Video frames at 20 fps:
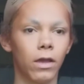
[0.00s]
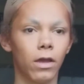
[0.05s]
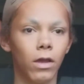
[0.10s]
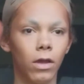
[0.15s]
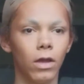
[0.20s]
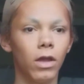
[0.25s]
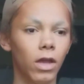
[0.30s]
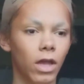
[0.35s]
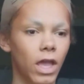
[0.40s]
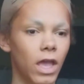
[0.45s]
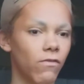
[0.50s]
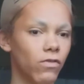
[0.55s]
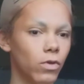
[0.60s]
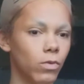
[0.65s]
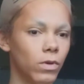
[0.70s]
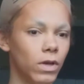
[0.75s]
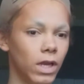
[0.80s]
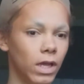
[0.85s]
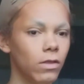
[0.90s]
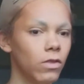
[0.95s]
like
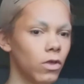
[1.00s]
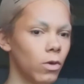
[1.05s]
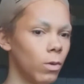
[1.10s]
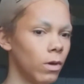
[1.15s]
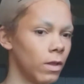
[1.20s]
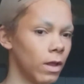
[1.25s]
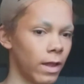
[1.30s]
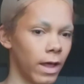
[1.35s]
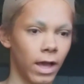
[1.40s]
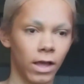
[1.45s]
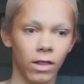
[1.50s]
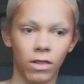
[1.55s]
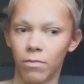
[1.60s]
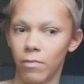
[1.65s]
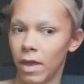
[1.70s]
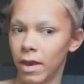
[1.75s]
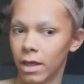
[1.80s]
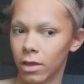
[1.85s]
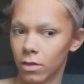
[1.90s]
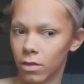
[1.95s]
if you need to in the
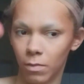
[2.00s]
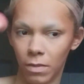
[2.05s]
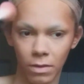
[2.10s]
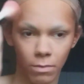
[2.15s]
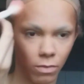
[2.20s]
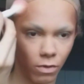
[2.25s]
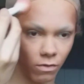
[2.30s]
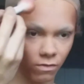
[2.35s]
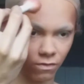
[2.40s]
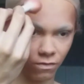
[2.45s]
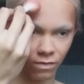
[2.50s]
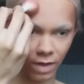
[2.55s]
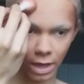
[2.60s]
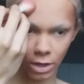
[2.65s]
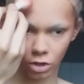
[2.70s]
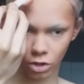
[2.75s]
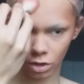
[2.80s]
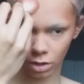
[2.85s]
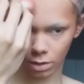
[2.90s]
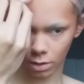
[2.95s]
last minute to be
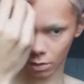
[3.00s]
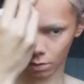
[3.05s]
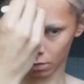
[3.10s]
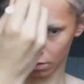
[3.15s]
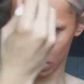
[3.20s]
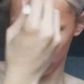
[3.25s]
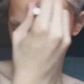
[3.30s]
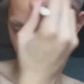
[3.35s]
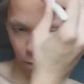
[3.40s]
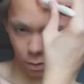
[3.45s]
professional.